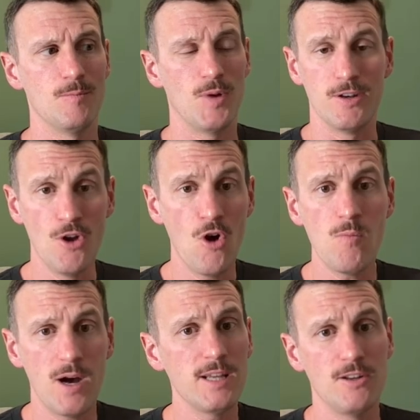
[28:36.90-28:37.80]
But no
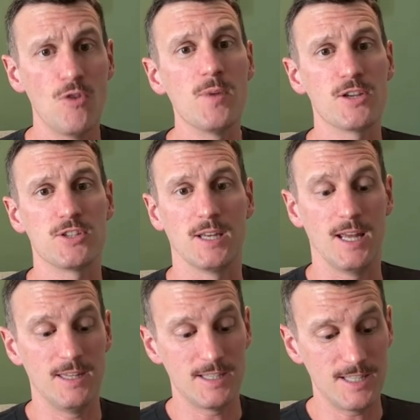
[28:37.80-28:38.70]
money, no mission.
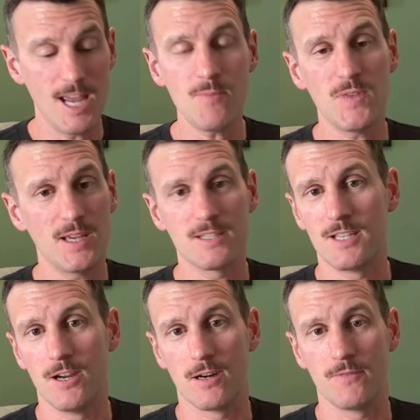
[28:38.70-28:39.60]
And the same thing is here.